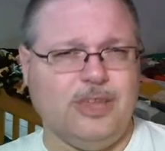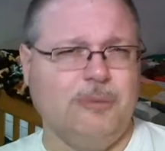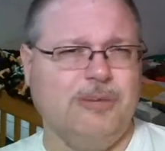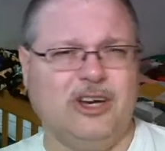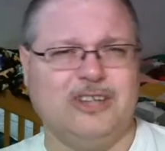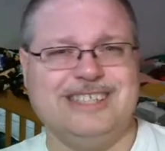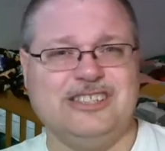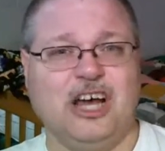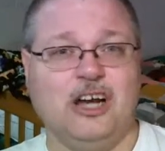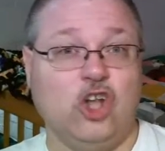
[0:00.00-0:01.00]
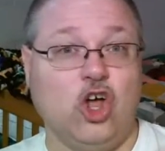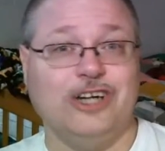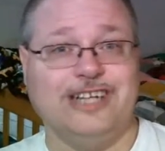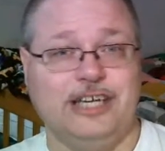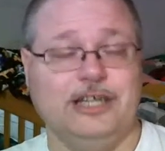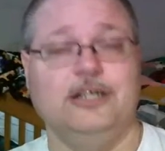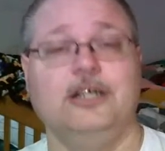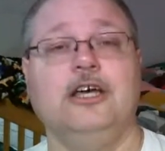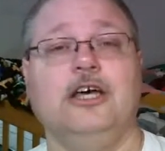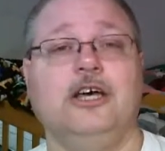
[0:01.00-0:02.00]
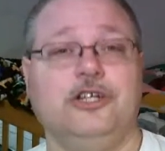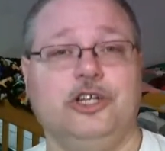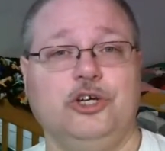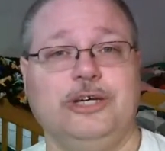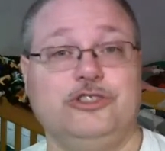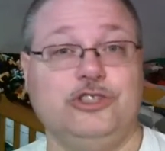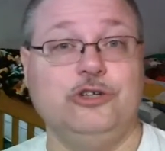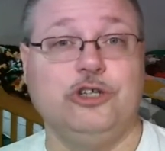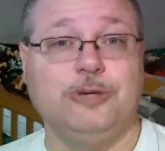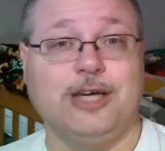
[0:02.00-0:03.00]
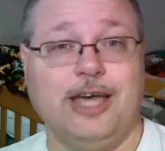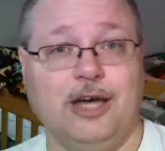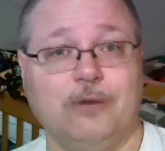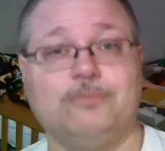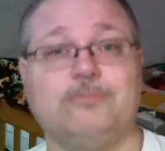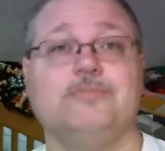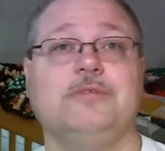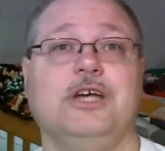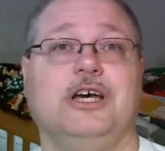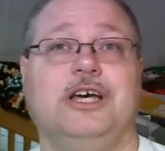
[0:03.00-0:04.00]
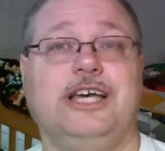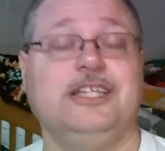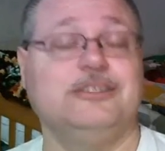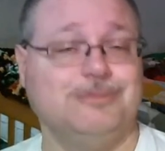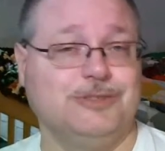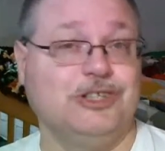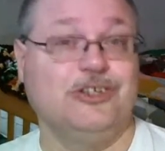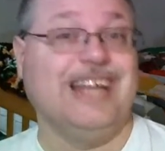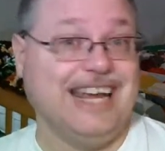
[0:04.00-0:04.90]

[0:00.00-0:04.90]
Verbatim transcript: Because he's not logged in to his YouTube account, uh, he's considered